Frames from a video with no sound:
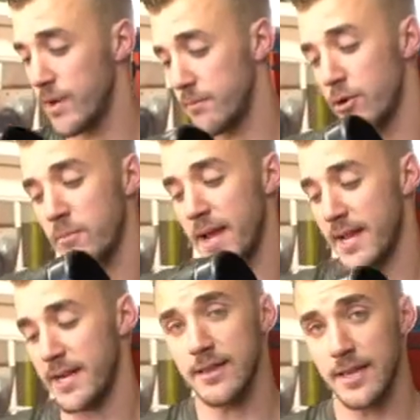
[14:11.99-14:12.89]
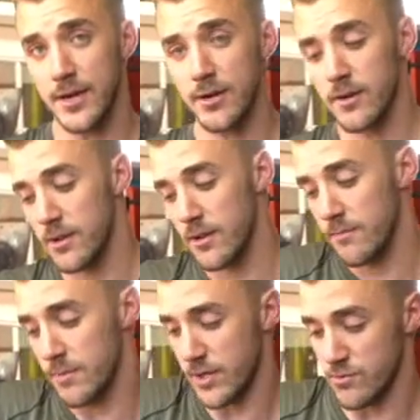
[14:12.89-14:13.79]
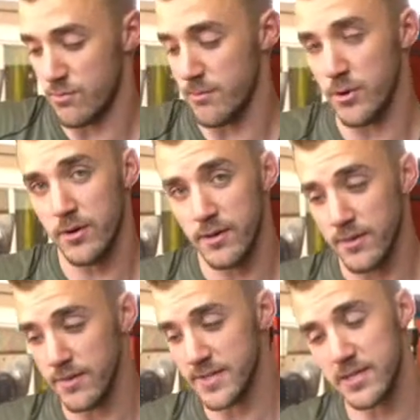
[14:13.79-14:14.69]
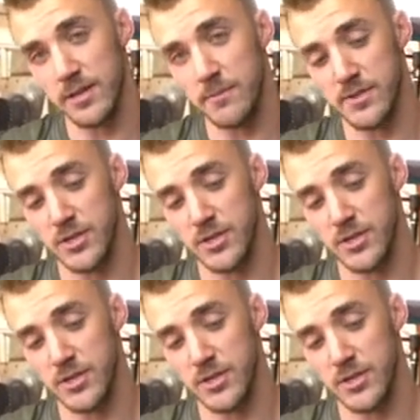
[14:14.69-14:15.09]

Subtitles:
We can put it back in later, because remember, this clip is